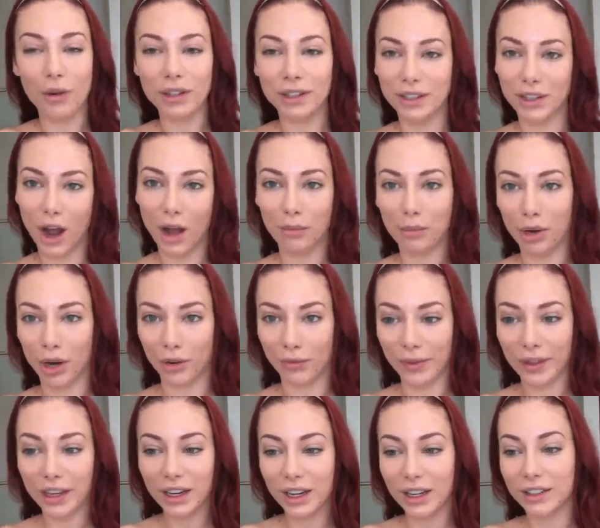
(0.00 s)
It's not
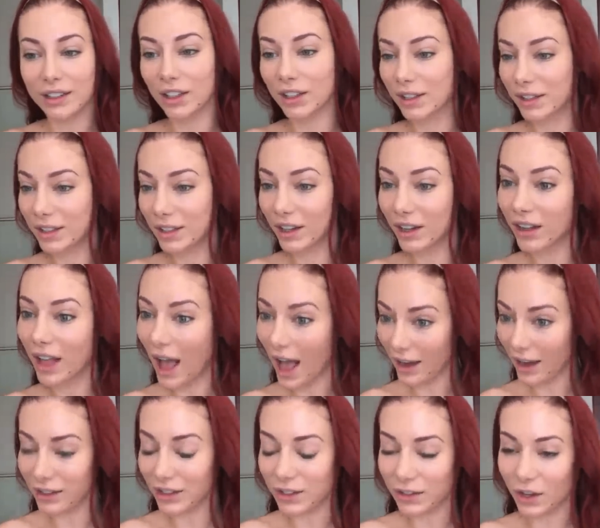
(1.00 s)
perfect because there's still
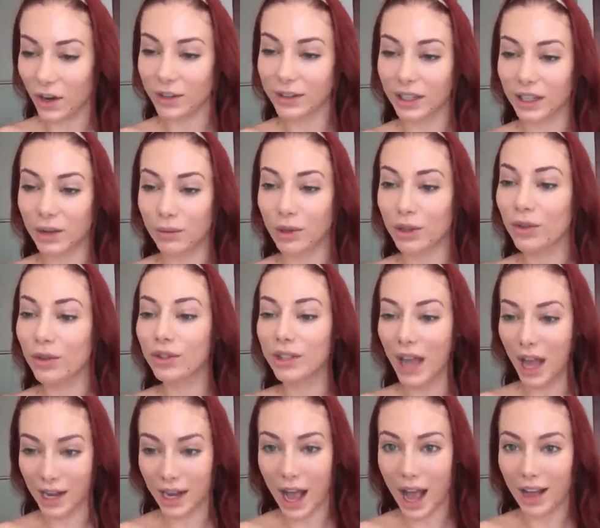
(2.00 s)
acne scars. Anyone
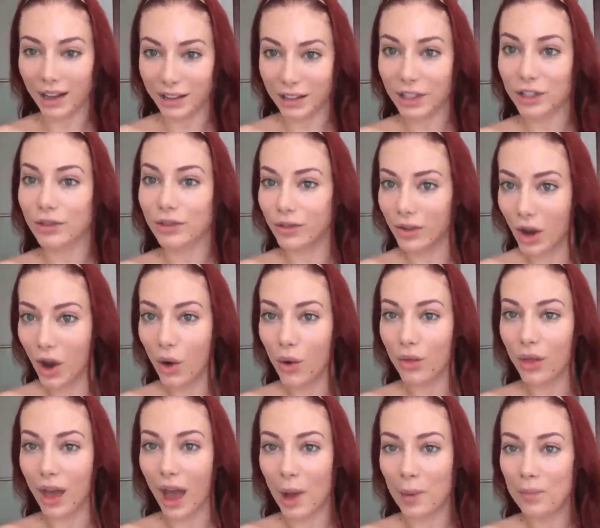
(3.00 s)
who's had acne, you
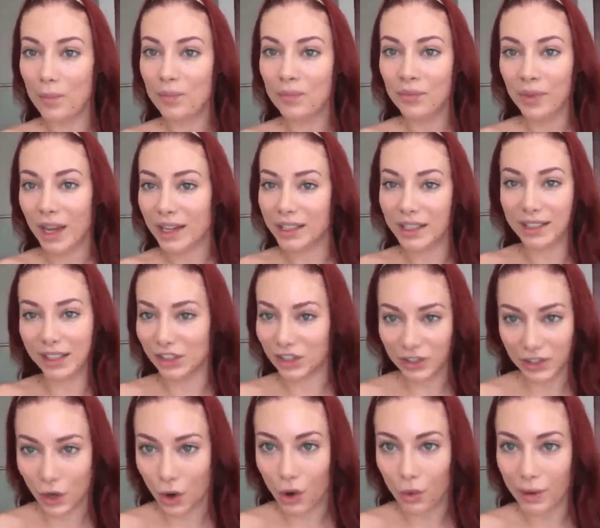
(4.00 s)
know that it doesn't
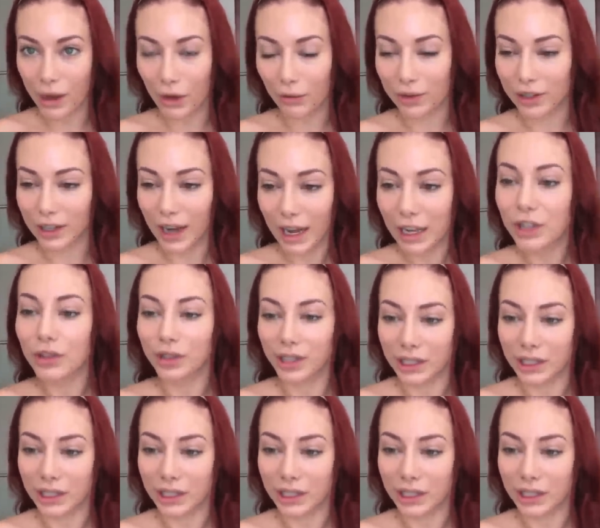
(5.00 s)
just go away overnight.